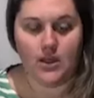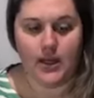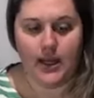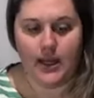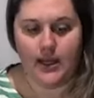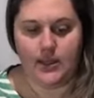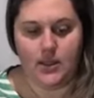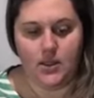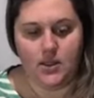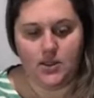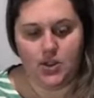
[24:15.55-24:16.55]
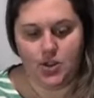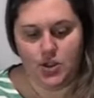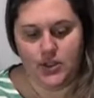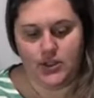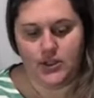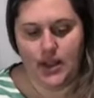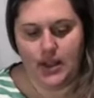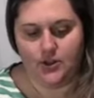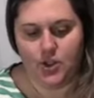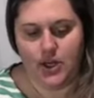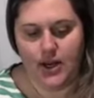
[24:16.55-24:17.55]
Okay, so this
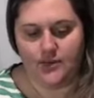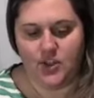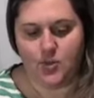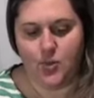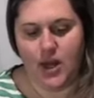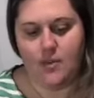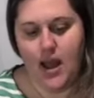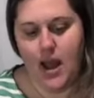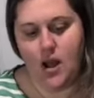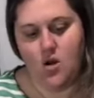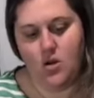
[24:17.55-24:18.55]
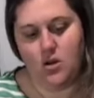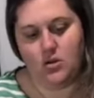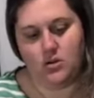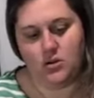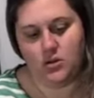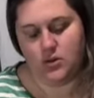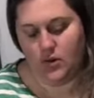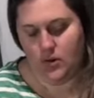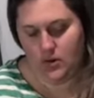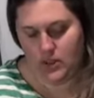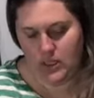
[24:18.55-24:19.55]
allows you to kind of spread them out.
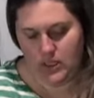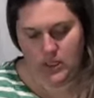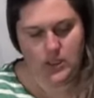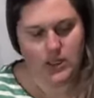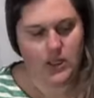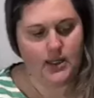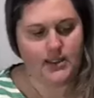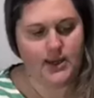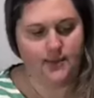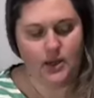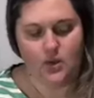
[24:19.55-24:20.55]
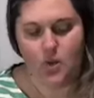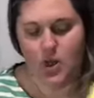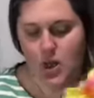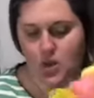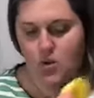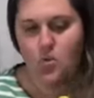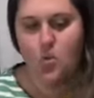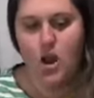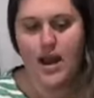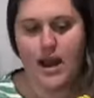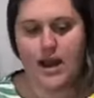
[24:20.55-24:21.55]
I definitely want another
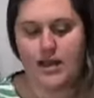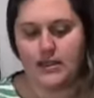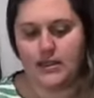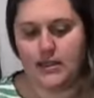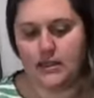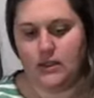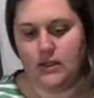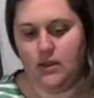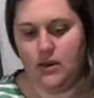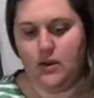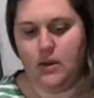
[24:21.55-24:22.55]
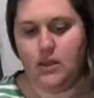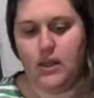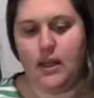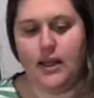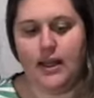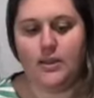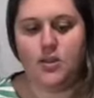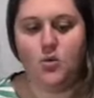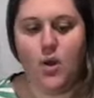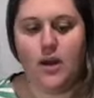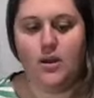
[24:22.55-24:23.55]
white. I liked the
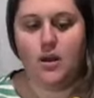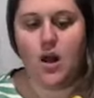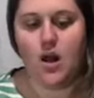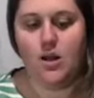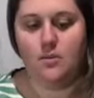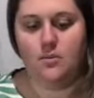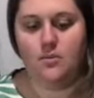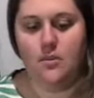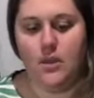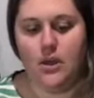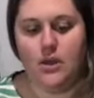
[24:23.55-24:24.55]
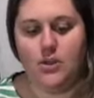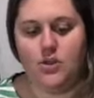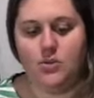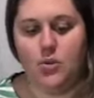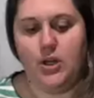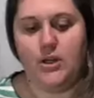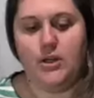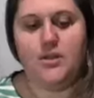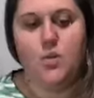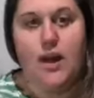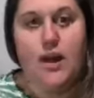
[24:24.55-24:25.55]
white a lot. So I'm putting
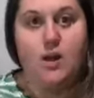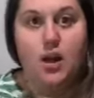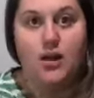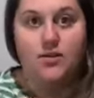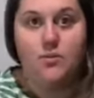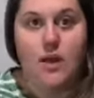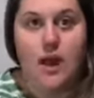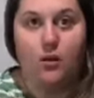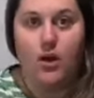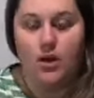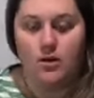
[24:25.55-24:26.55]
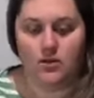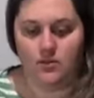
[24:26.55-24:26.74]
this white across from that one.